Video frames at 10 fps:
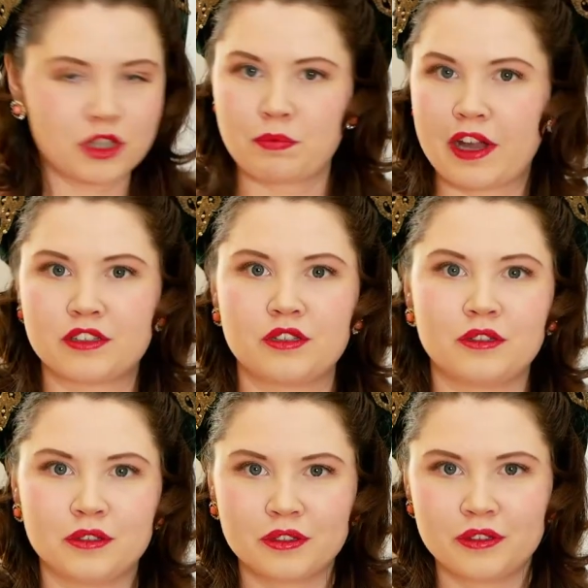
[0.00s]
back
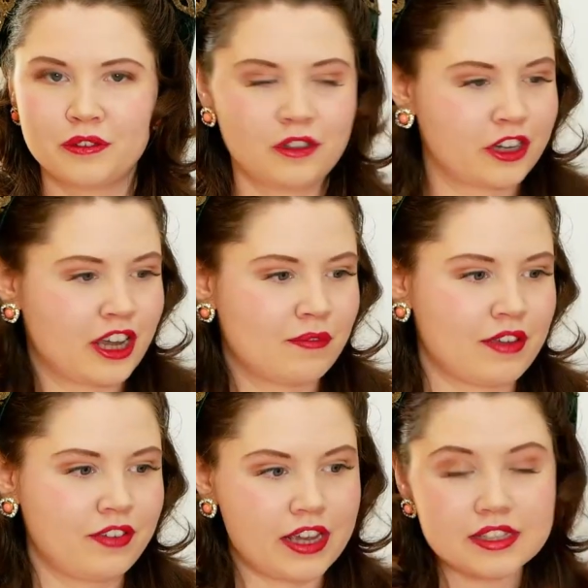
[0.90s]
to looking at my
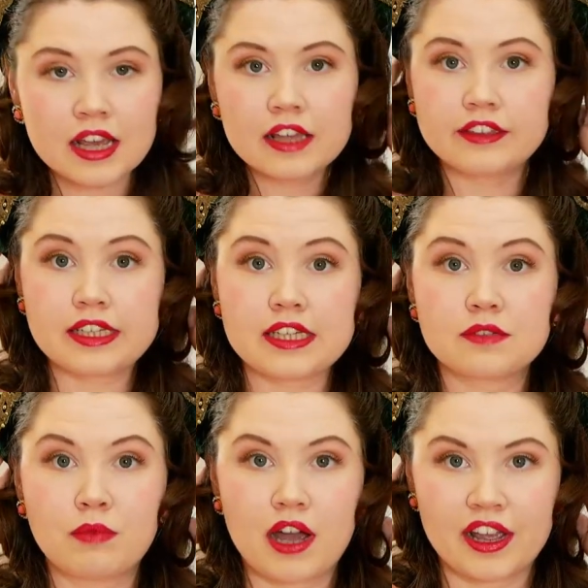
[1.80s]
face, this is
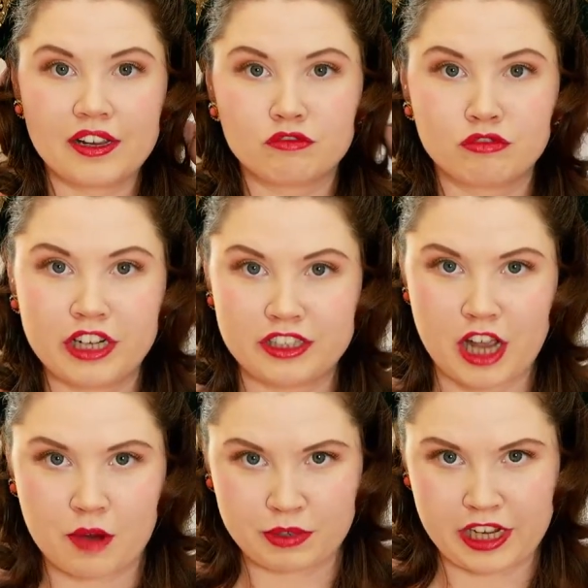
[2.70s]
my
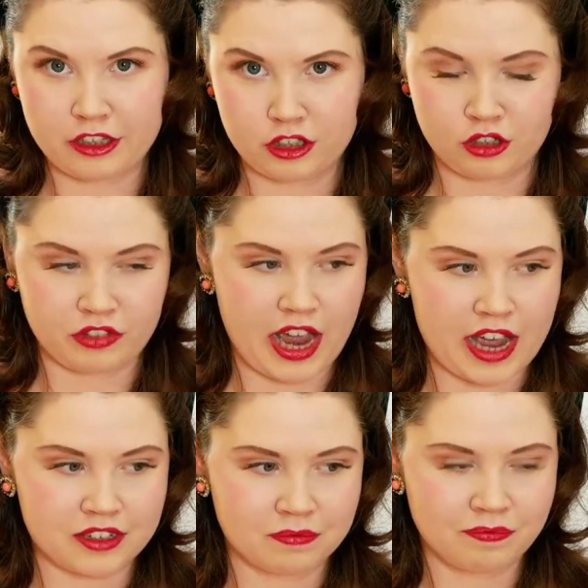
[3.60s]
reinterpretation of the hat.